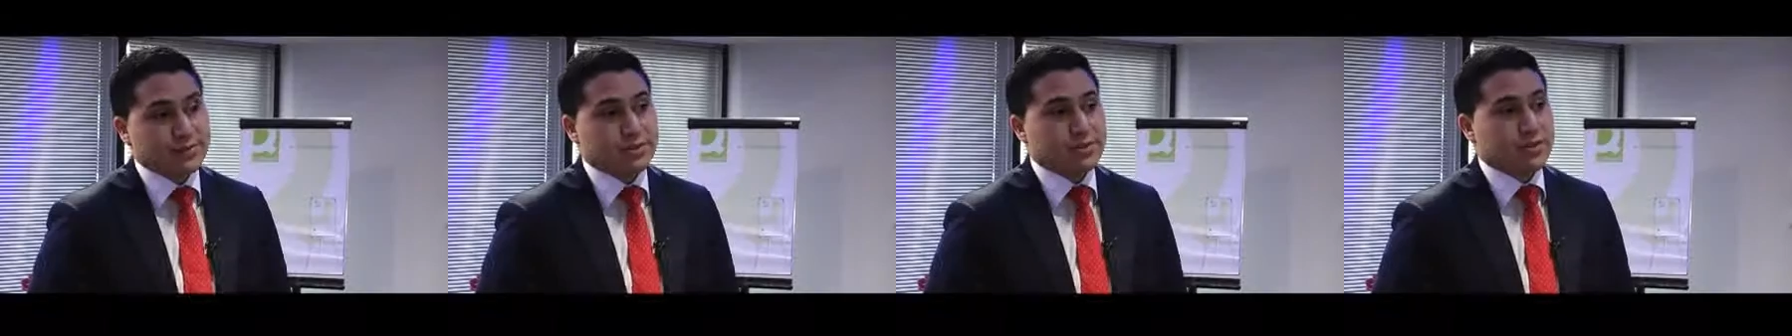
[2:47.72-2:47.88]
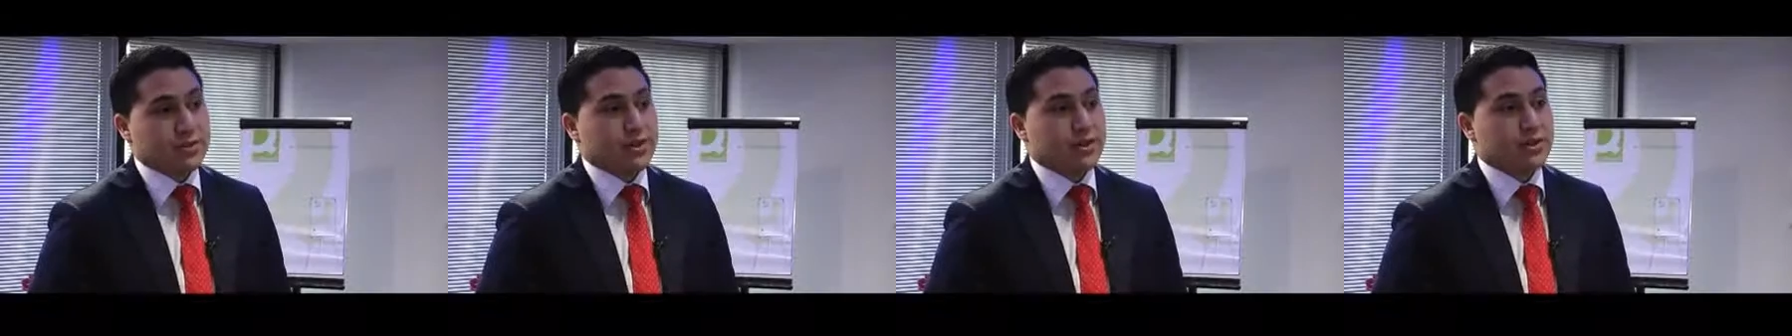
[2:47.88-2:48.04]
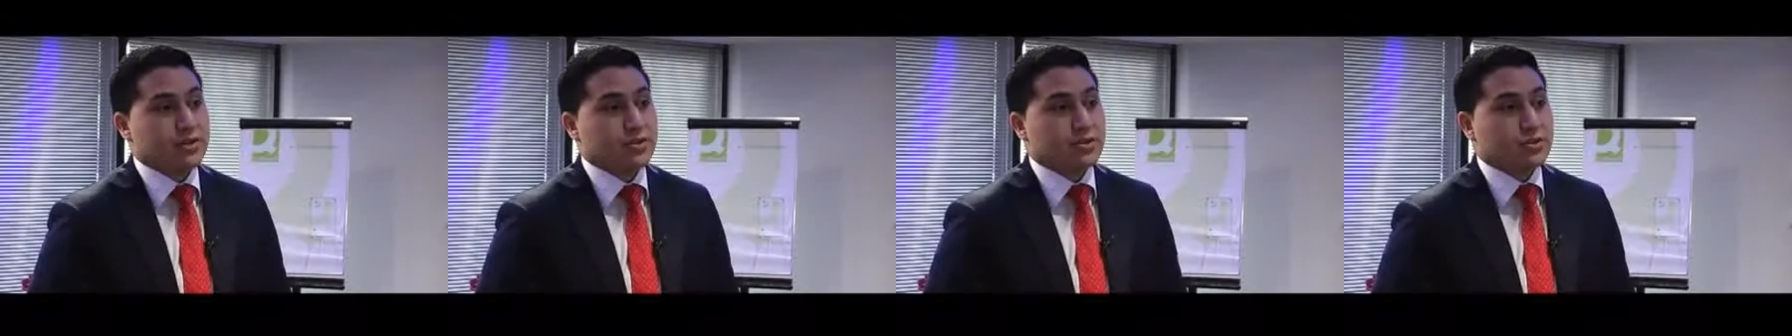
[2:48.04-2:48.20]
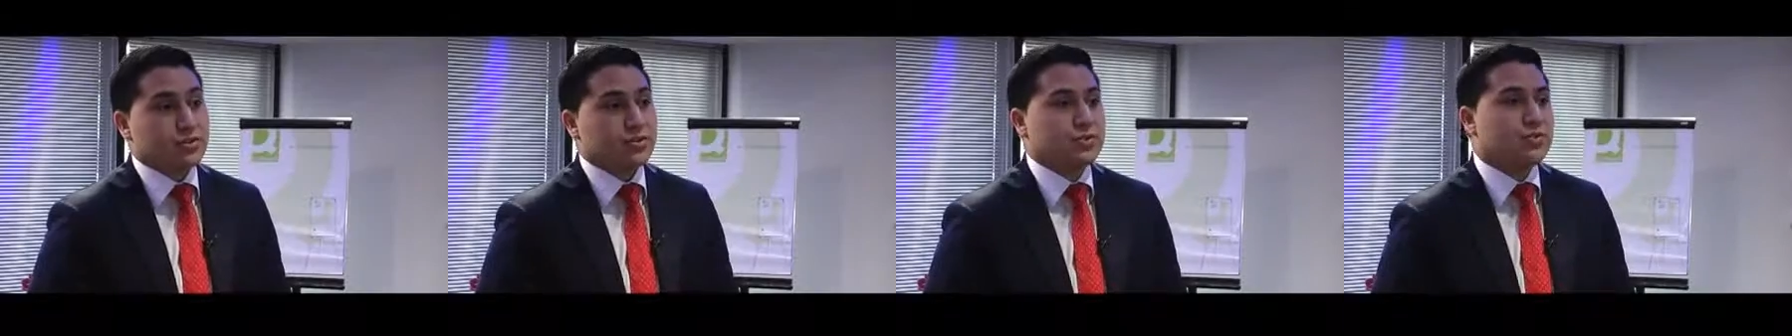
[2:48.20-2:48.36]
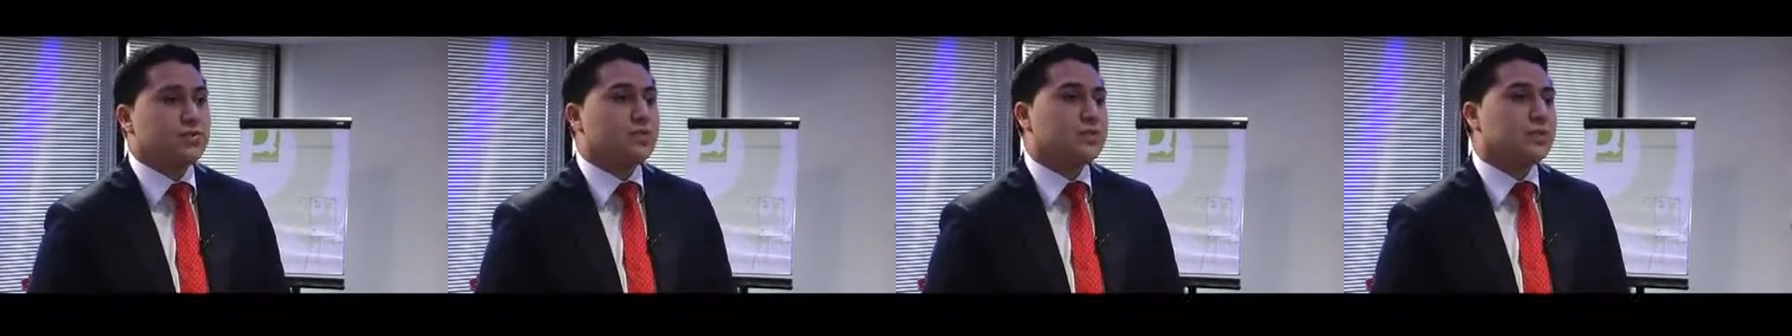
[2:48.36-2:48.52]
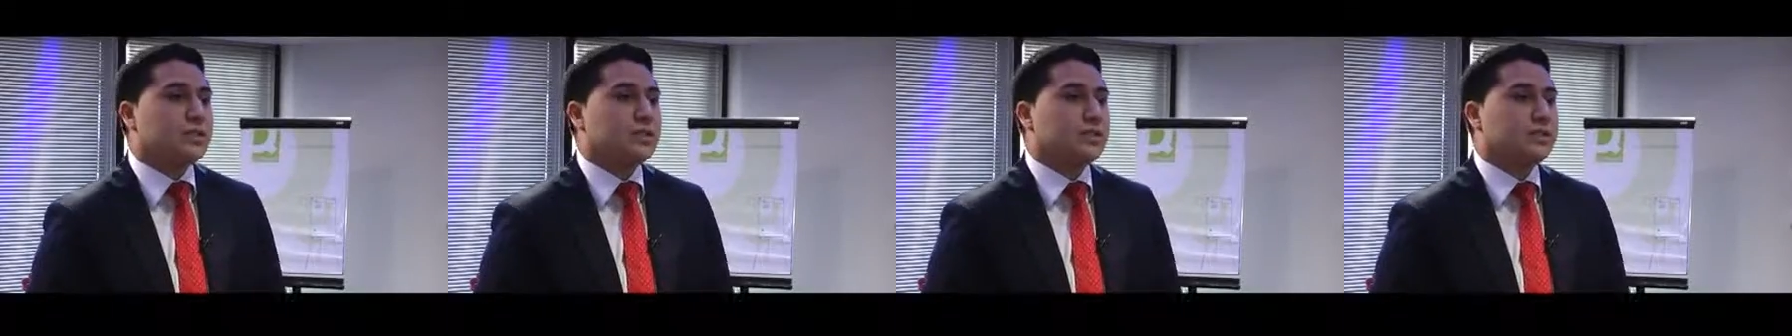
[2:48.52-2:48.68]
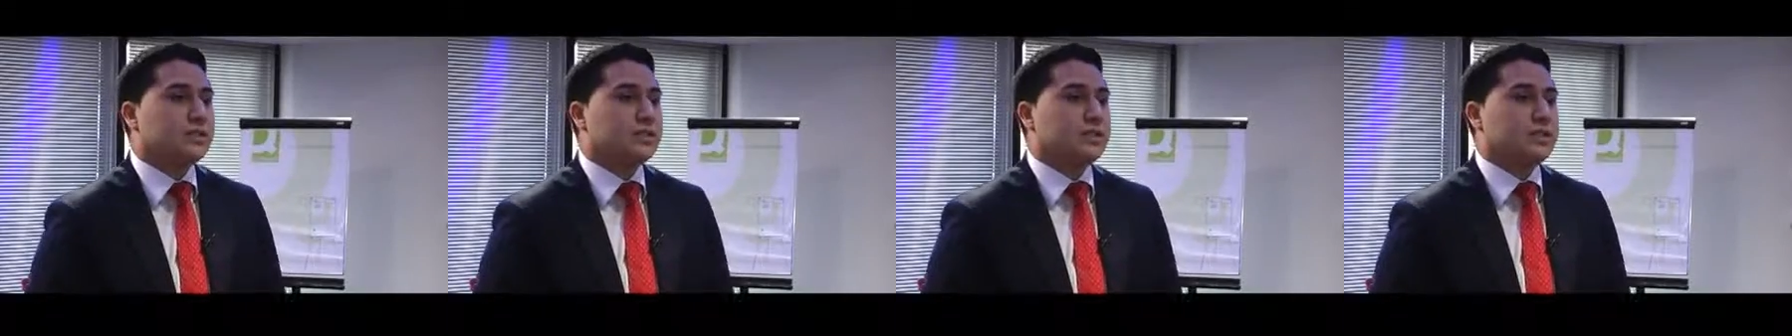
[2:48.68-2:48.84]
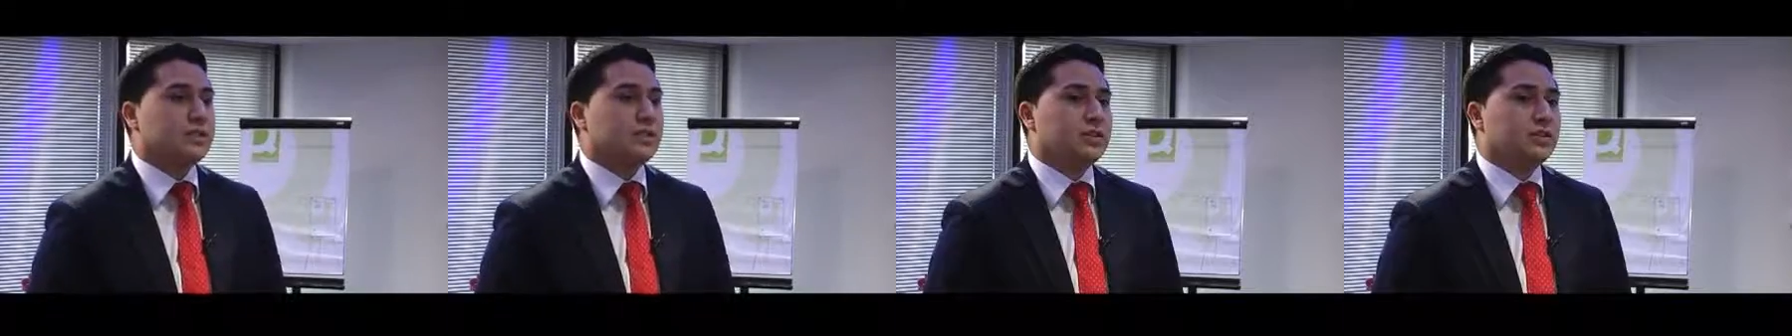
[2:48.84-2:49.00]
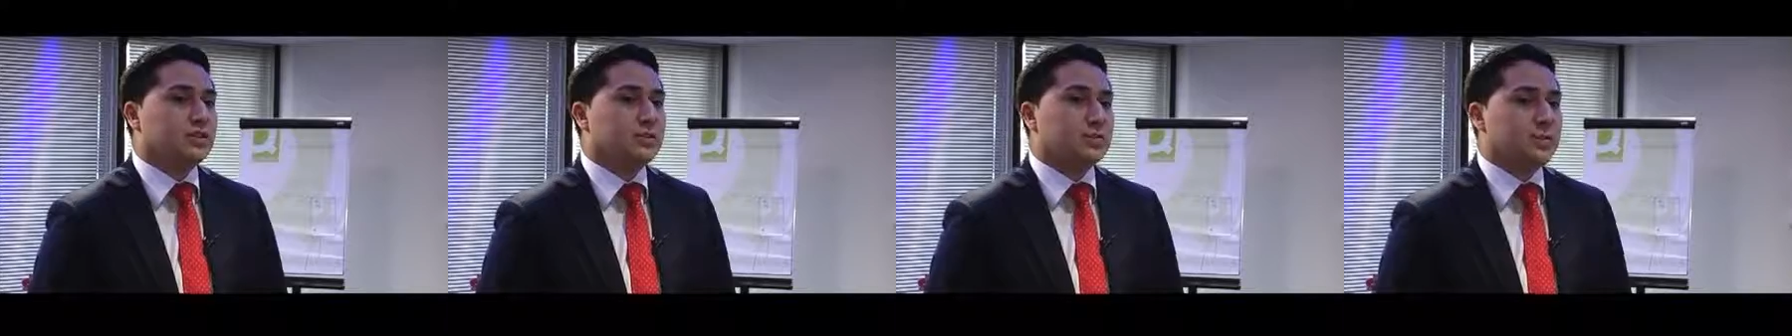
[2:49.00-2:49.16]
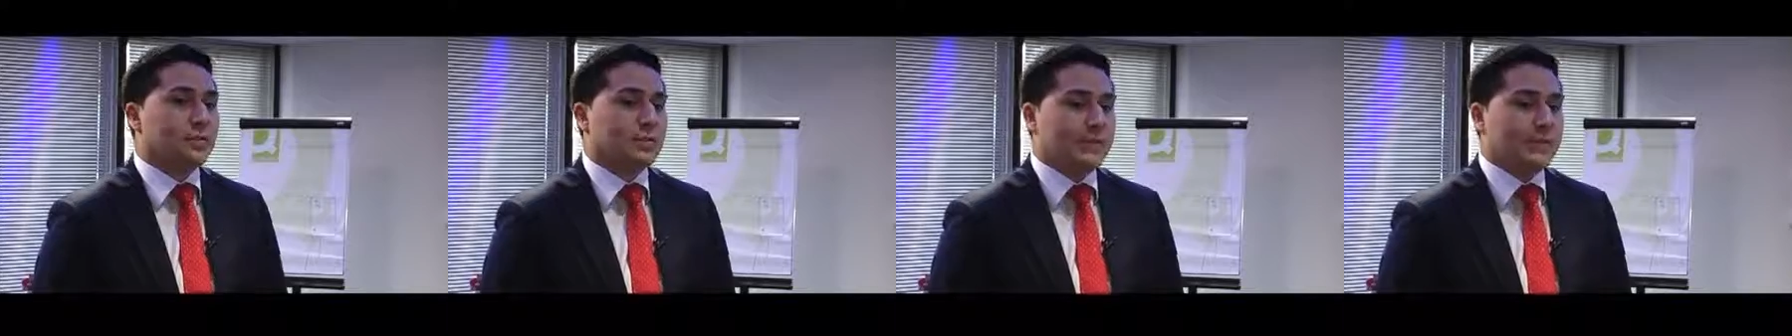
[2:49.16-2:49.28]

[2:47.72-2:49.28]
trader, so you want to